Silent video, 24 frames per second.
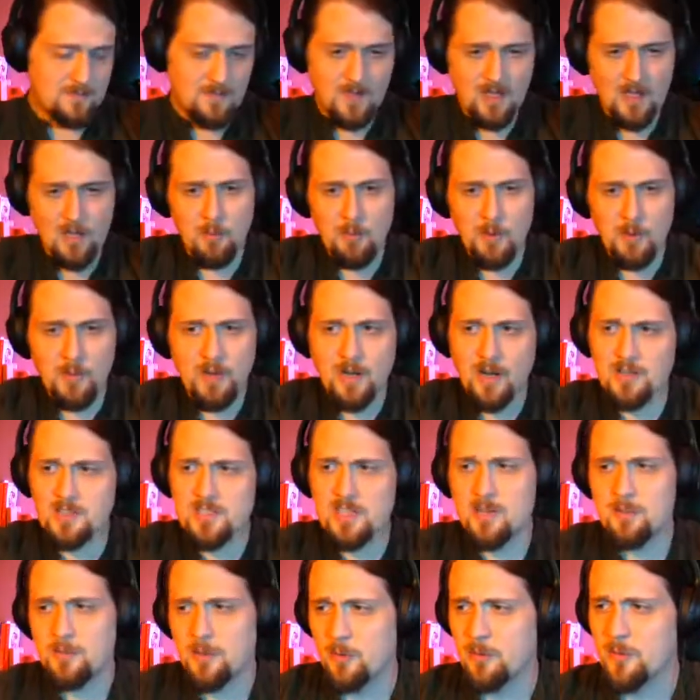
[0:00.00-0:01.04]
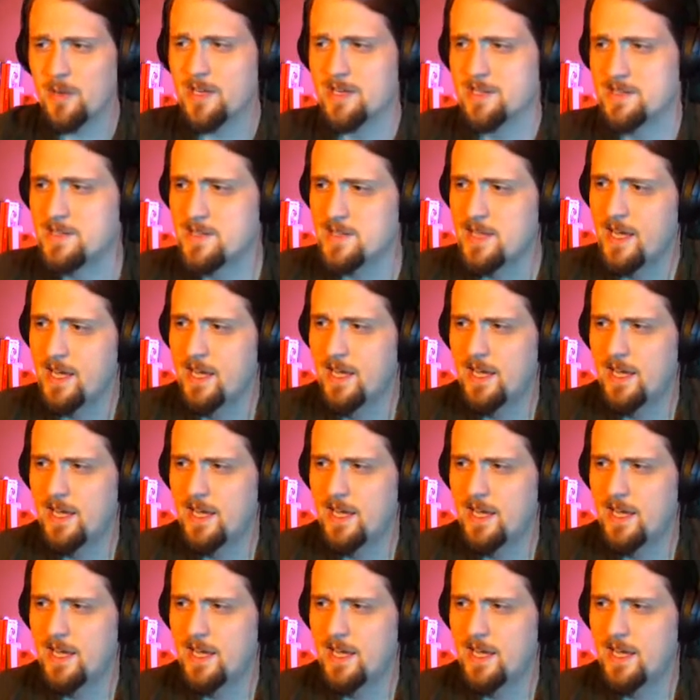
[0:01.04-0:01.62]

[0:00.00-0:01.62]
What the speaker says: But we are talking about rings.